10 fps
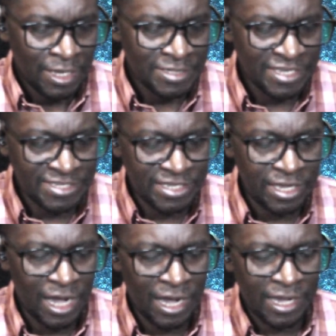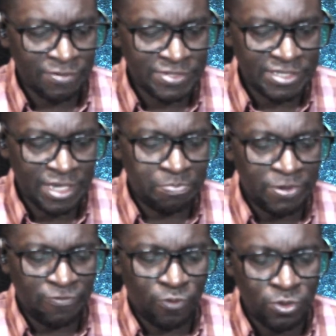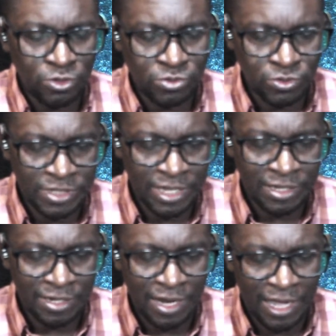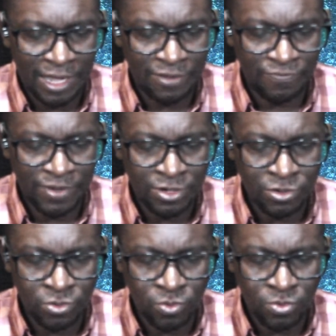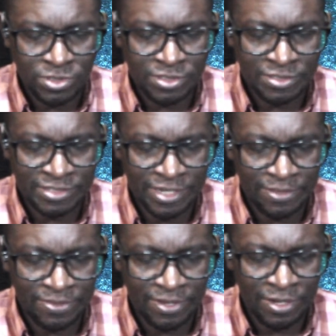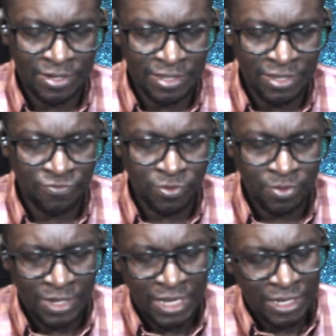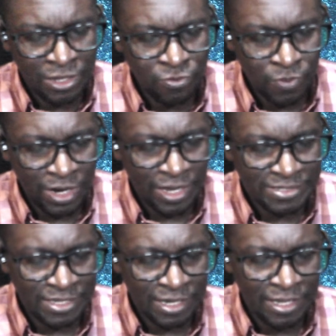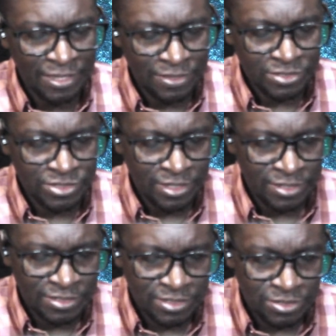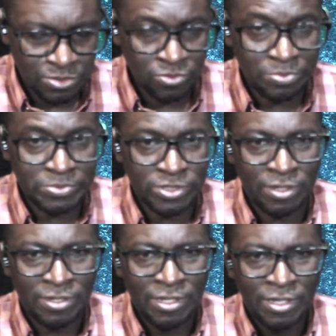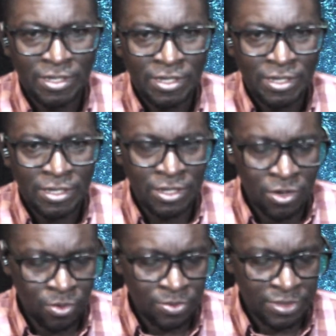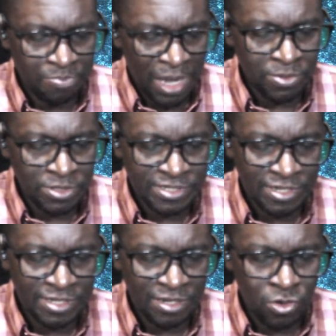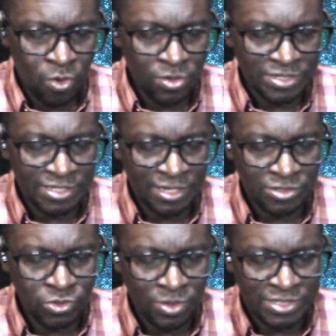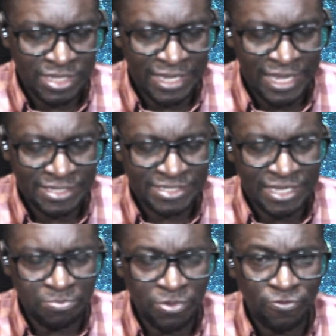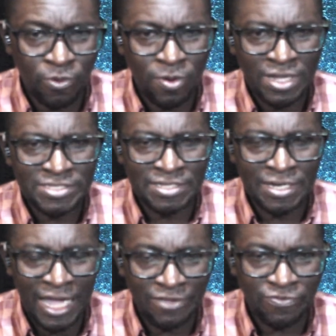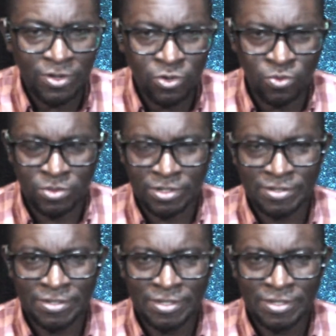It says, see, I have set before you today life and good, death and evil. Now you realize that in this scripture, you know, the Bible is saying that God is saying to us that he has set before us life and good.